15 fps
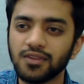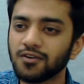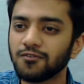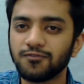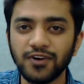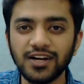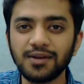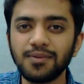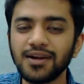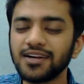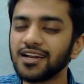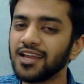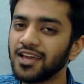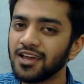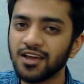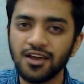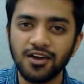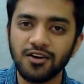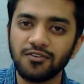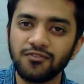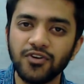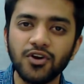Fundamentally,
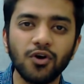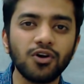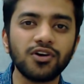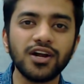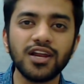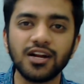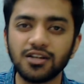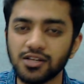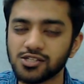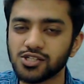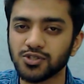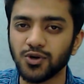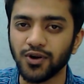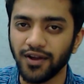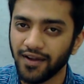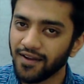we already understood.